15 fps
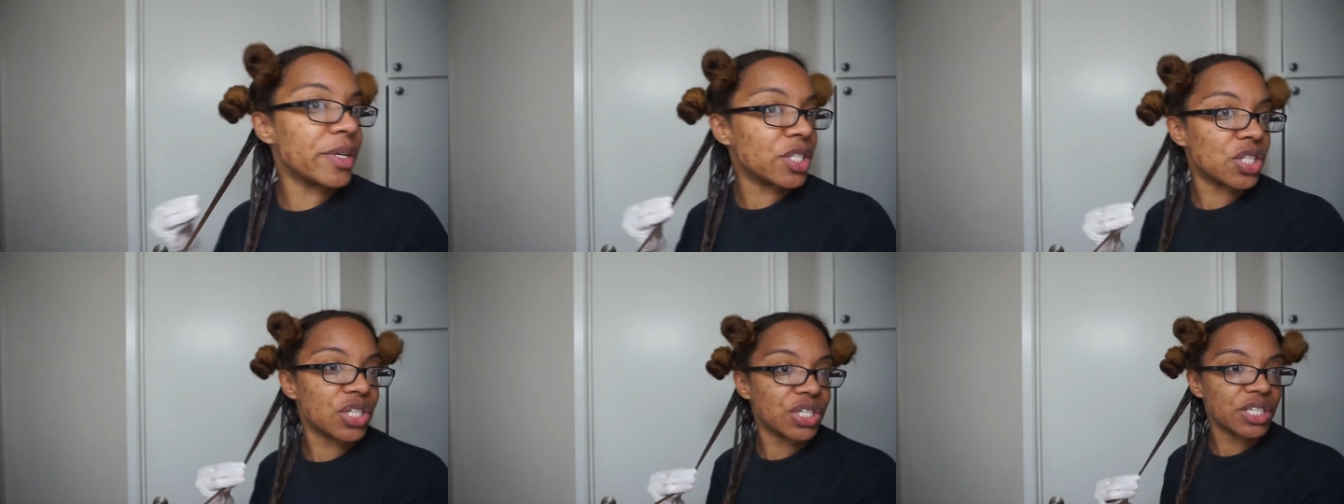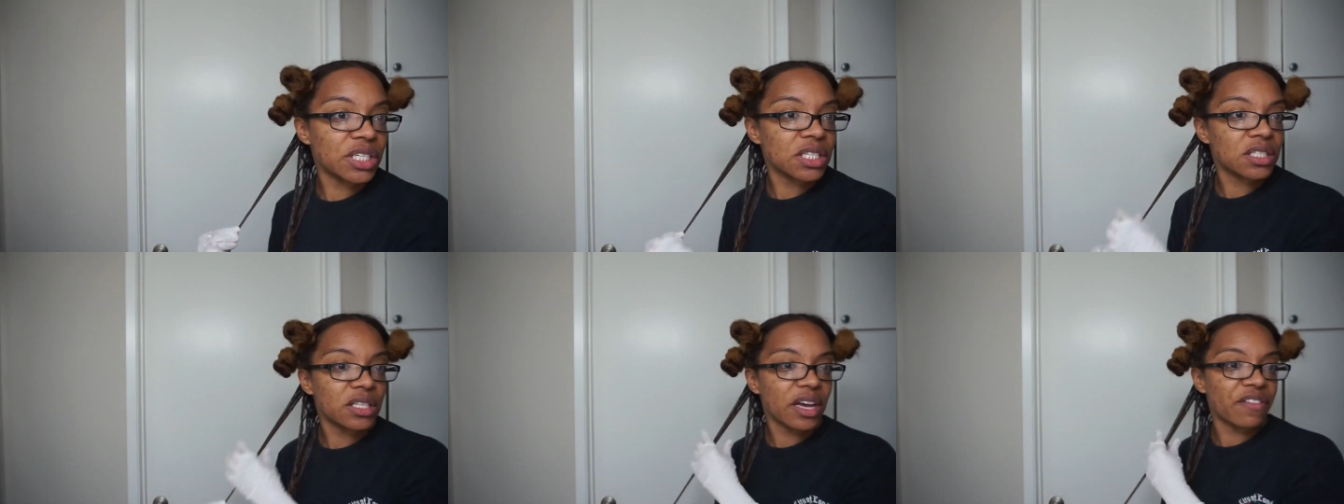
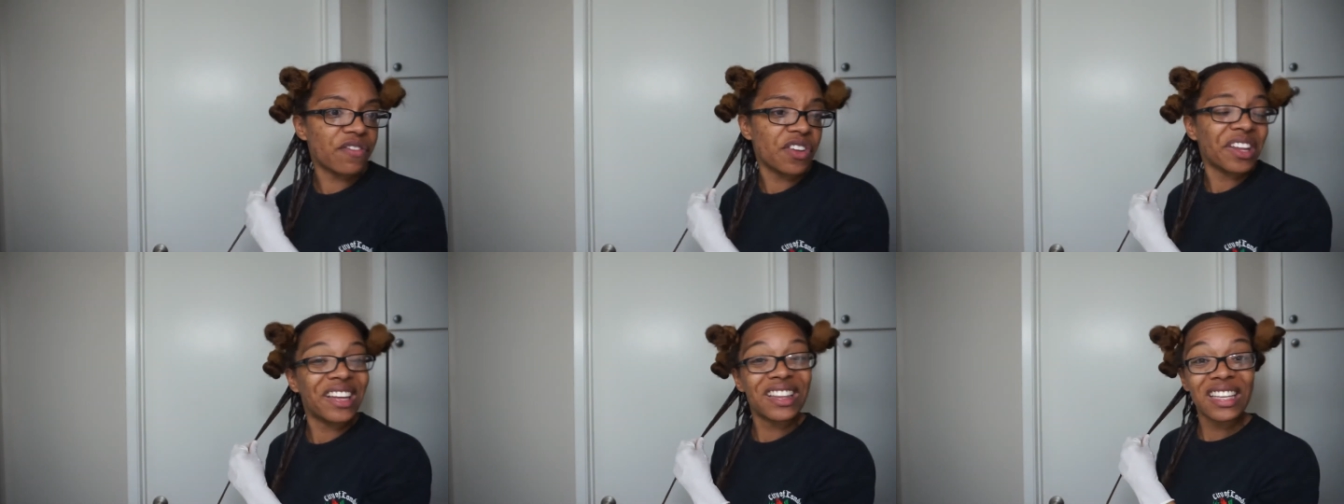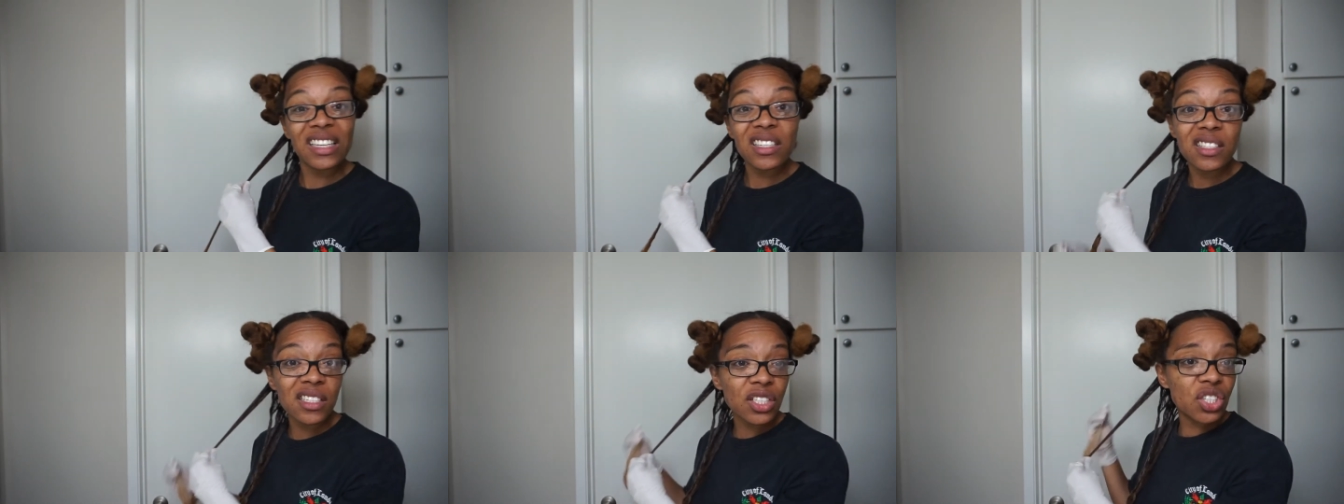is, I feel like, the
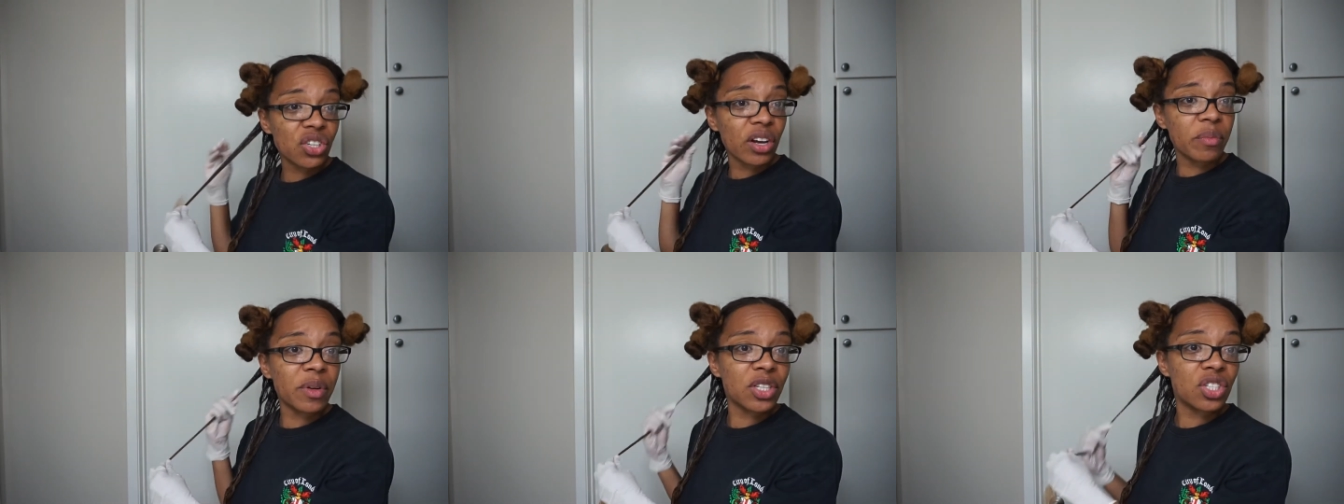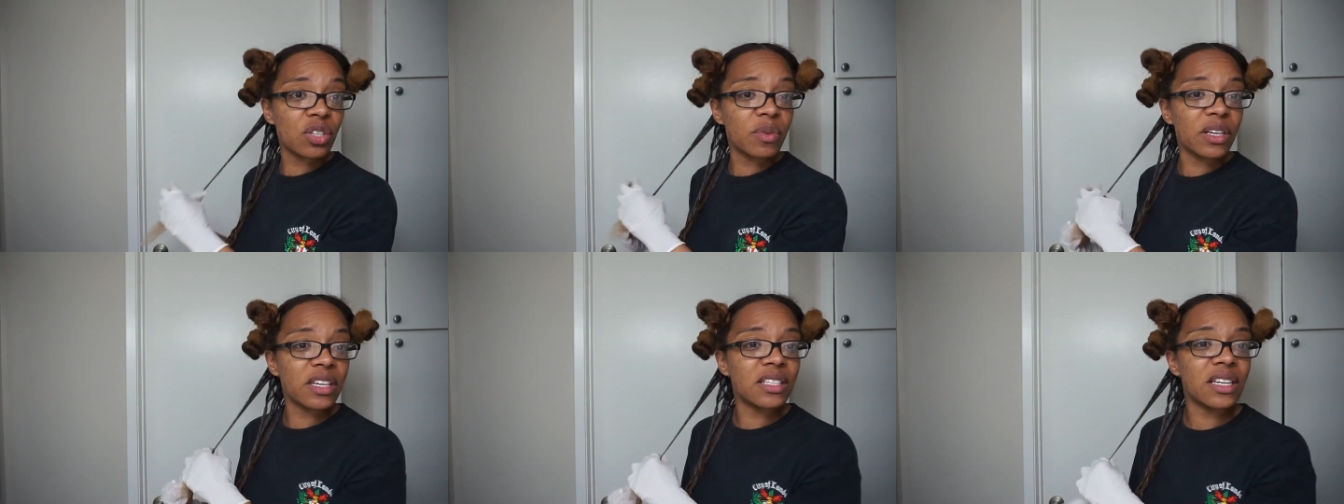easiest trimester,
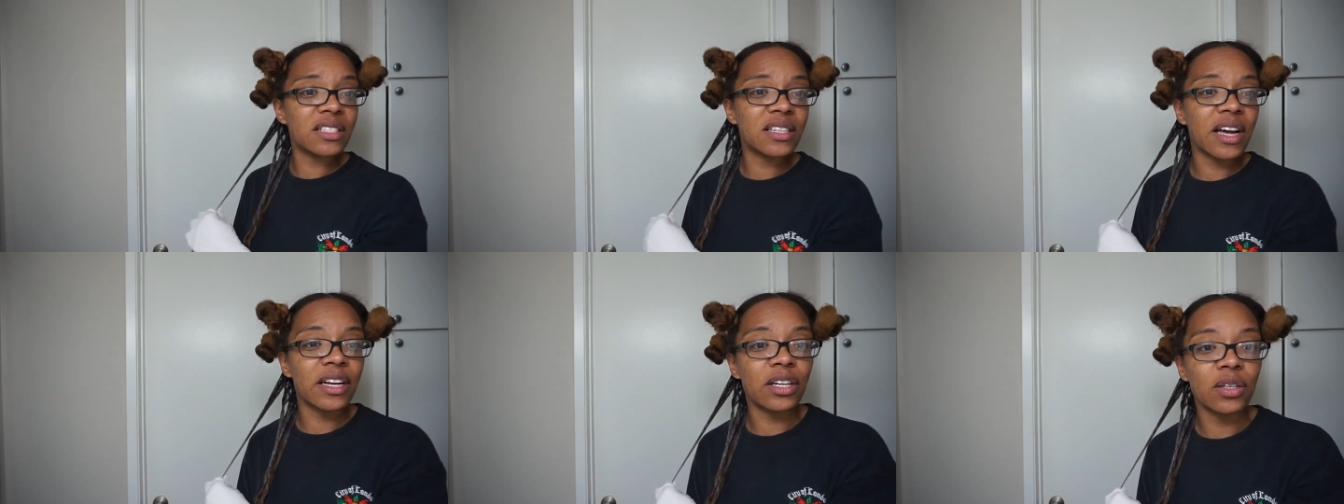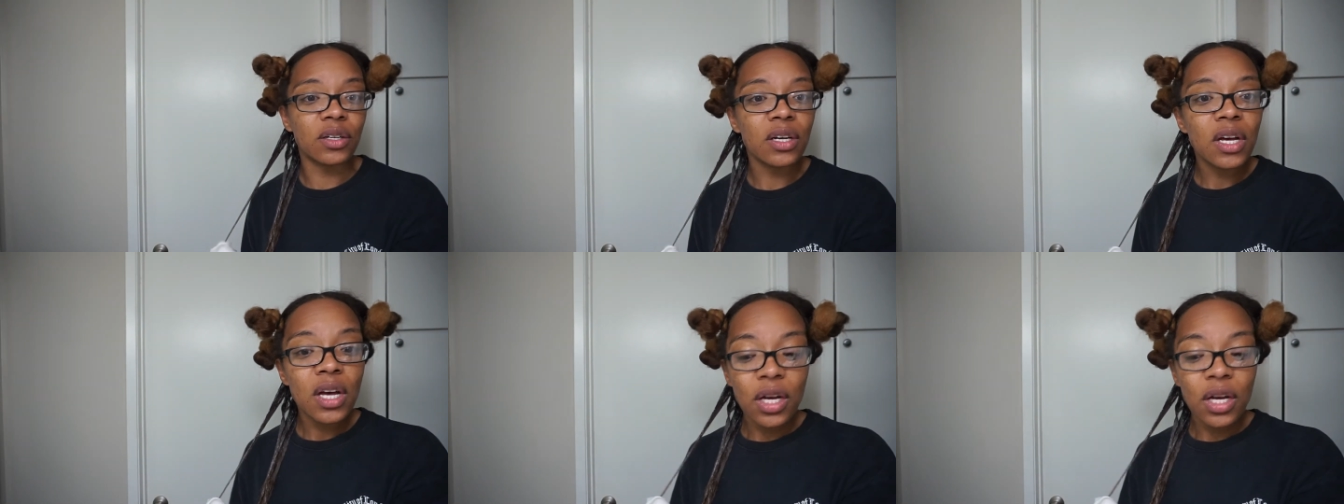because that's kind of,